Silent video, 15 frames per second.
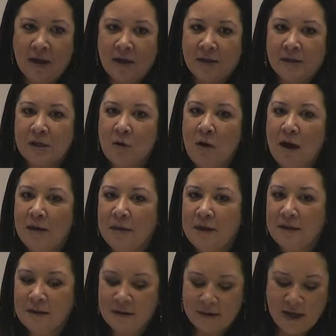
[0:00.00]
So I
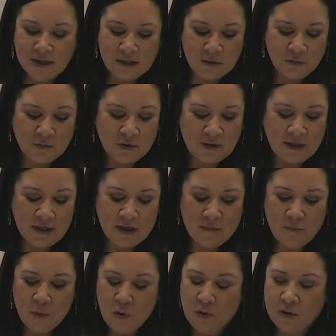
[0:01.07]
think that that's really
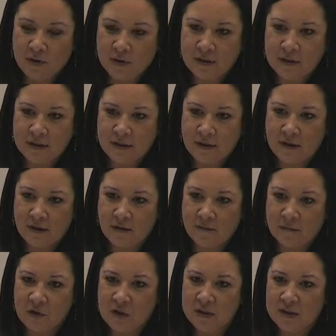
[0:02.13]
important,
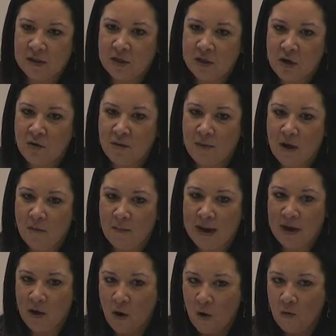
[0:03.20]
just to know about
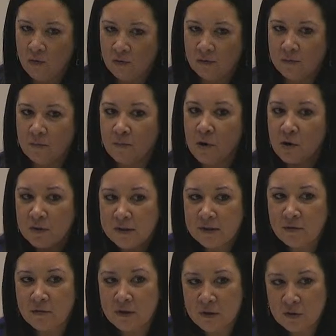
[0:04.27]
my own
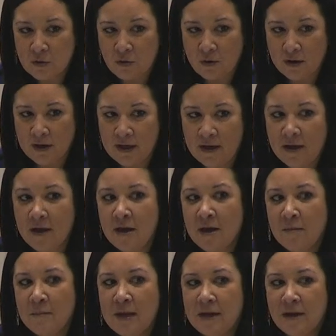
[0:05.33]
personal story,
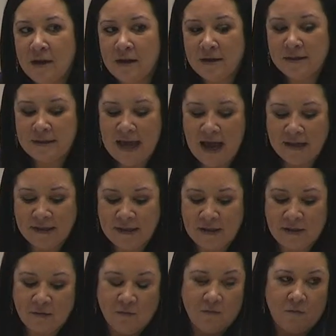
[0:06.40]
because
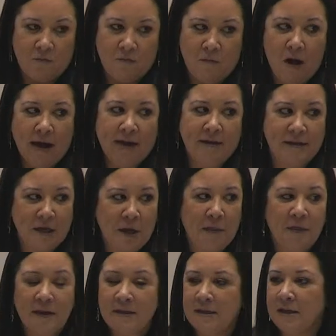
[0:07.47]
that's why it's
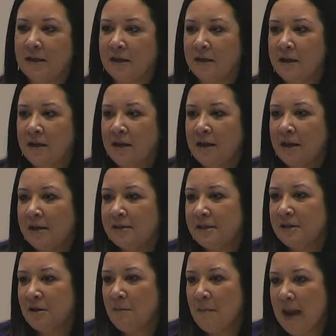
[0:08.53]
authentic. It's
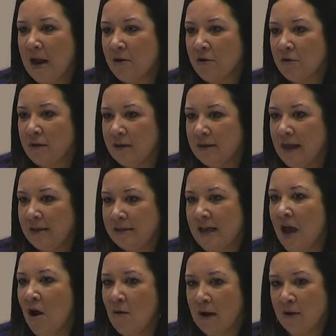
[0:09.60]
in a manner that's
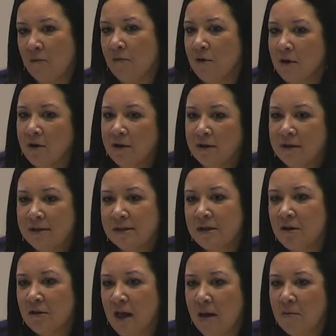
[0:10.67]
how I work, is
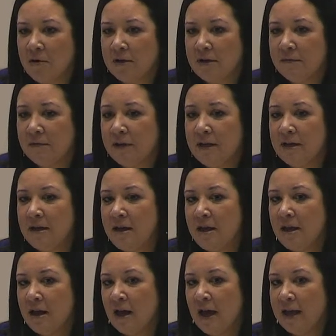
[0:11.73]
collaboratively.
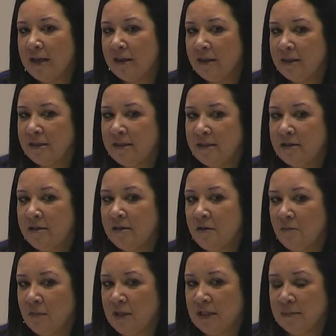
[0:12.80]
I listen and
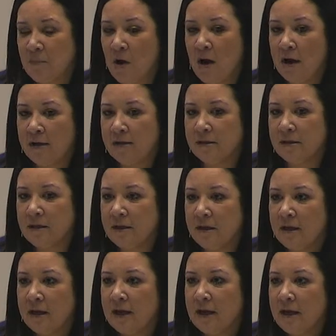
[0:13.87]
then respond.
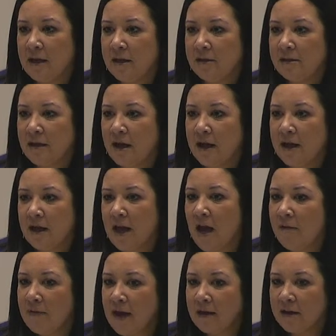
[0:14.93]
And I
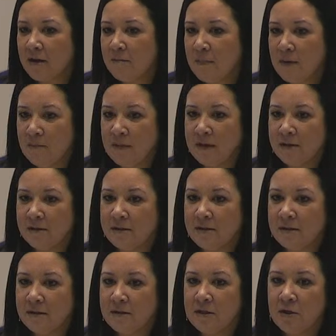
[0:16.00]
have that
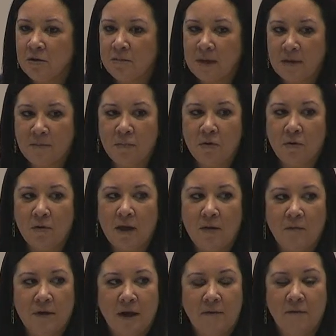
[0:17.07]
commitment to people. And
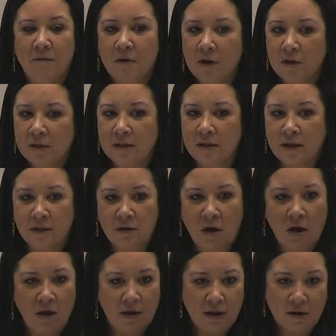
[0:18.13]
when I've worked in
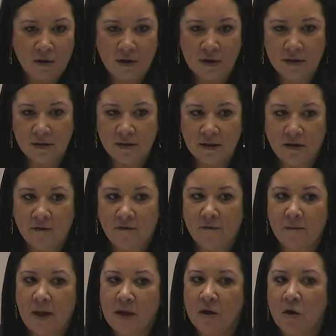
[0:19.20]
all areas of
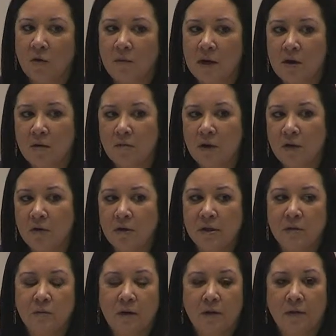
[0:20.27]
my career, whether
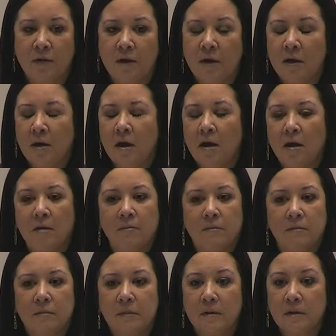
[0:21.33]
it's with
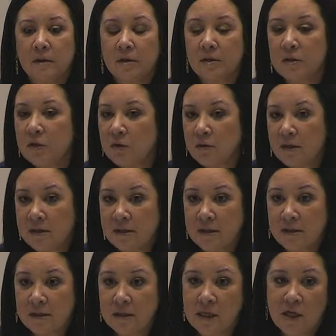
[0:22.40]
the students as
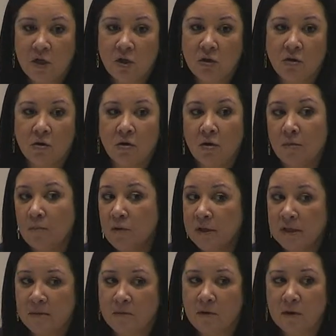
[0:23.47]
a teacher, or
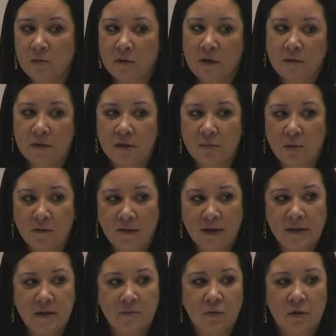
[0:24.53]
principals when I was
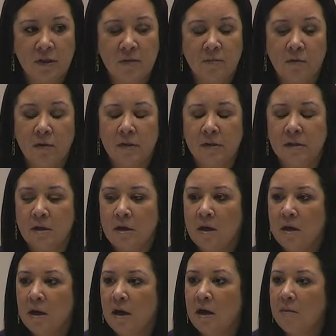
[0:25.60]
supervising principals,
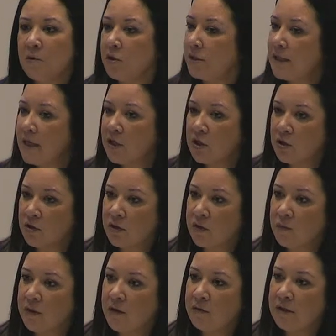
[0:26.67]
or teachers
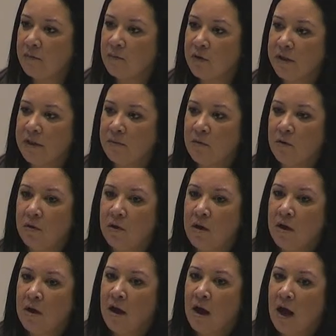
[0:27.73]
when I was a principal,
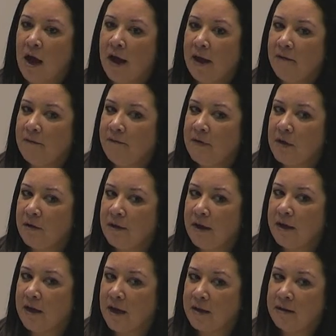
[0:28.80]
I feel
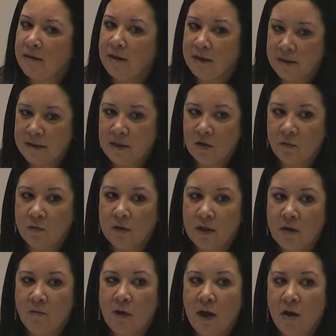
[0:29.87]
like I listen
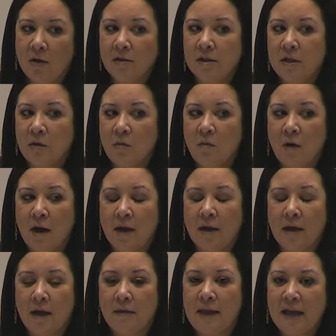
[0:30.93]
really well to
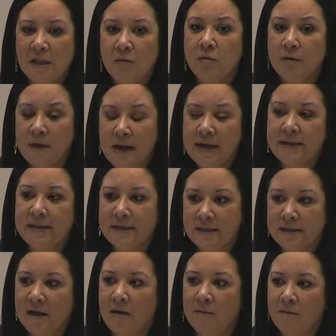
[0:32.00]
and that's where the
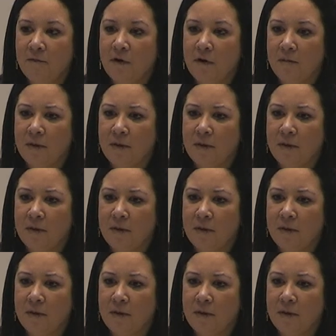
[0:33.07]
ideas come from.